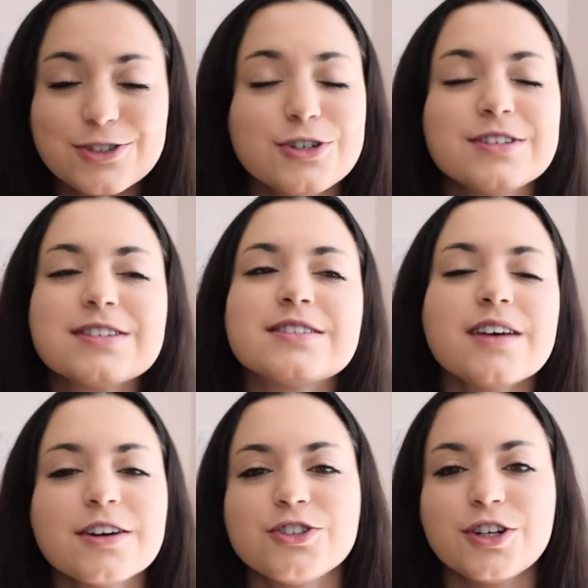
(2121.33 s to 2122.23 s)
She is
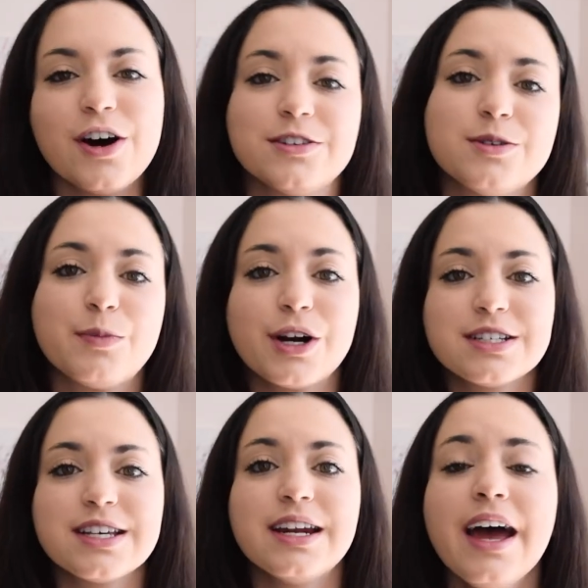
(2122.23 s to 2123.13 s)
such an awesome
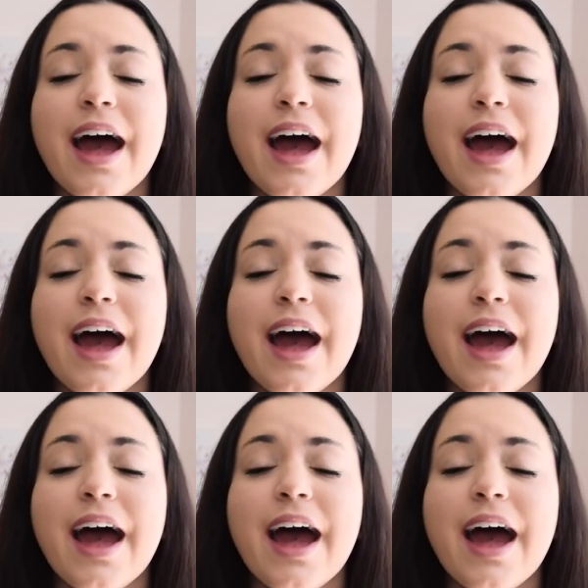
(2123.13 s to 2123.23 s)
person.